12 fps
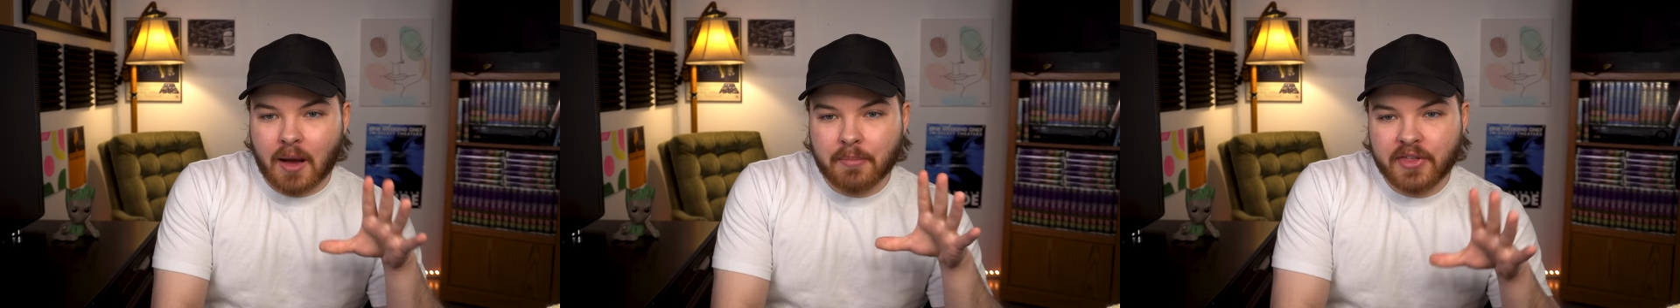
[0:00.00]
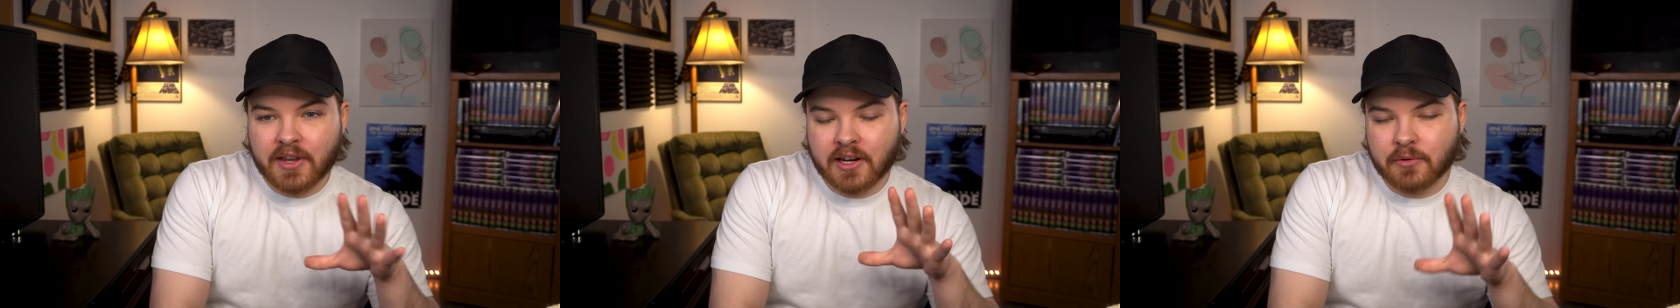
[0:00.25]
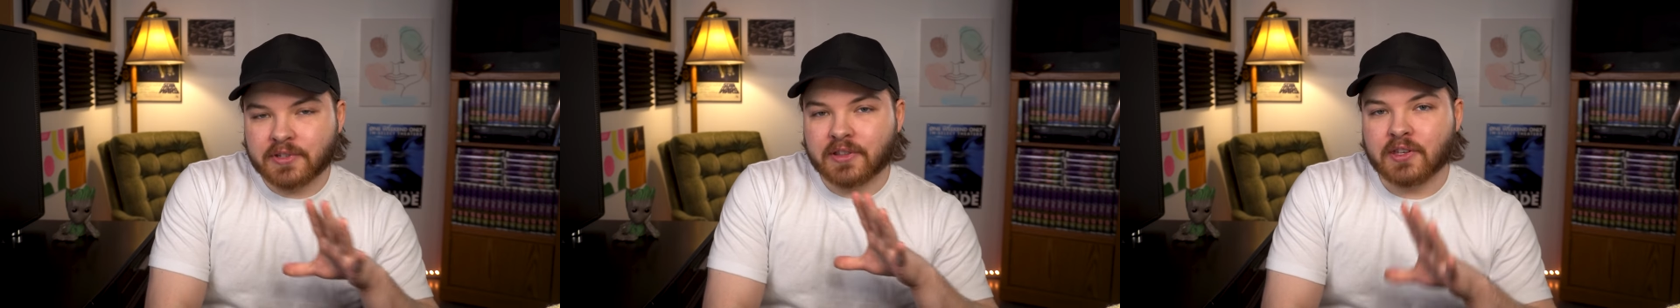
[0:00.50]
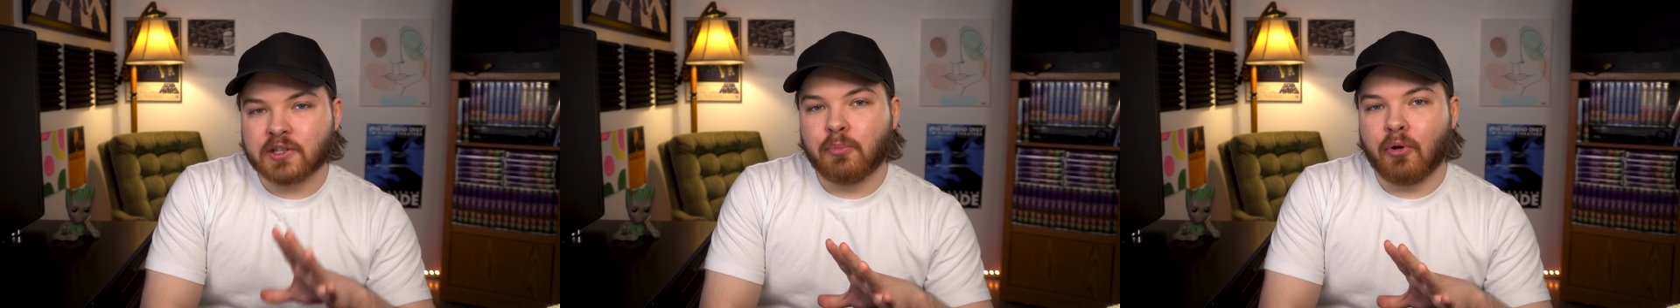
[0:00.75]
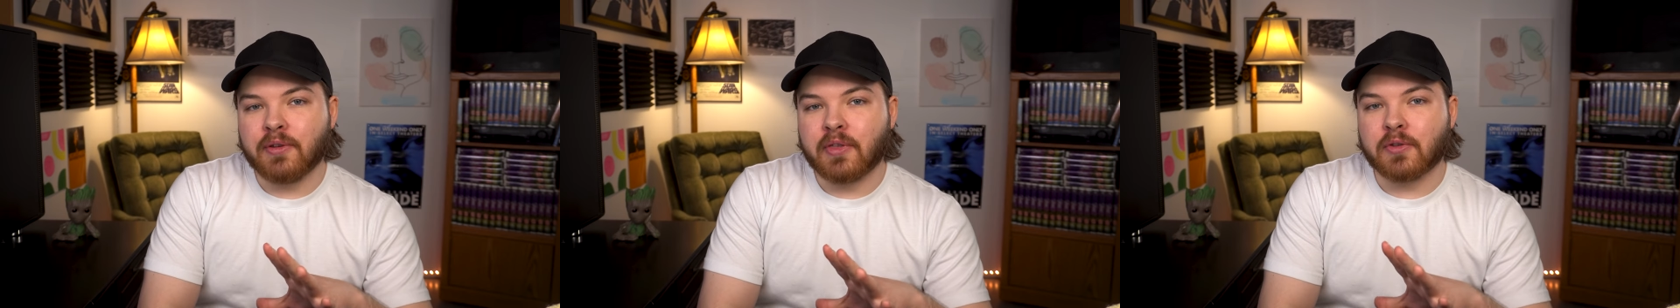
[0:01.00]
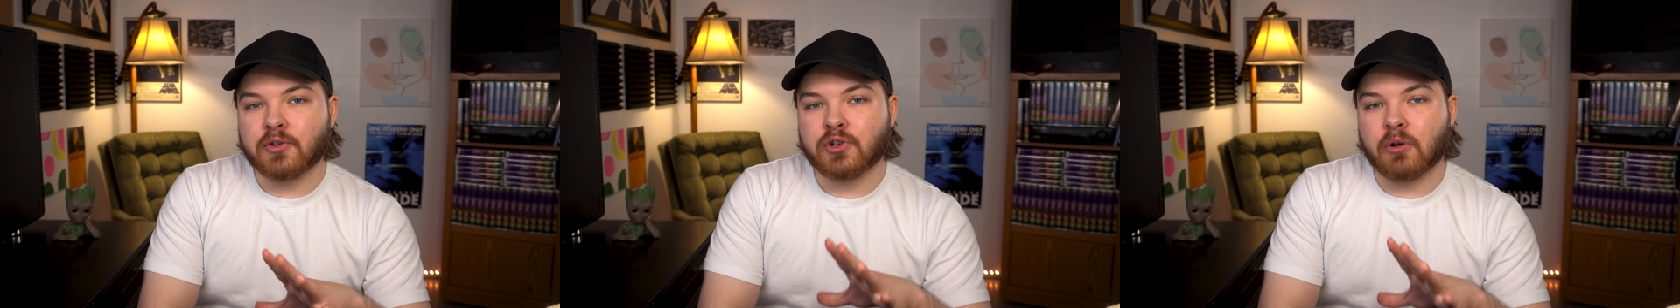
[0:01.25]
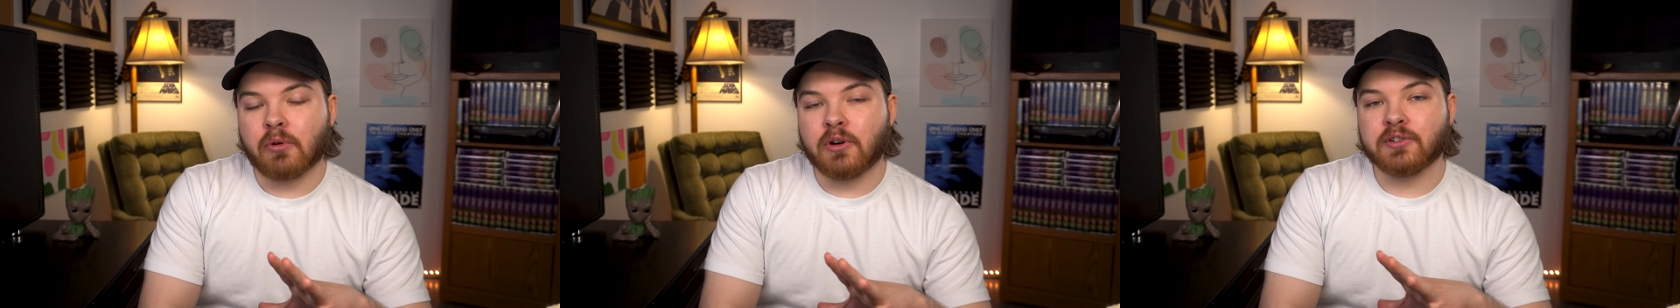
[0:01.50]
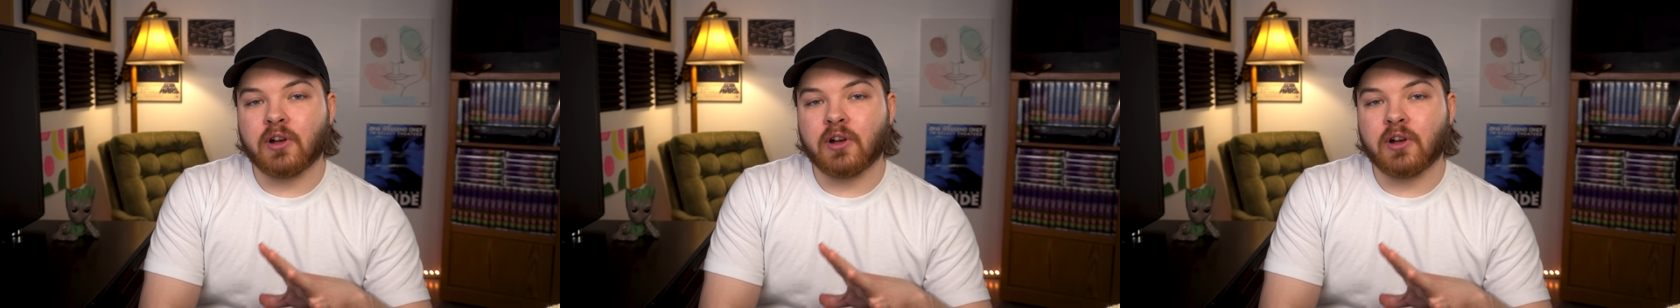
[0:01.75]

I'm thinking it was at this point that the showrunners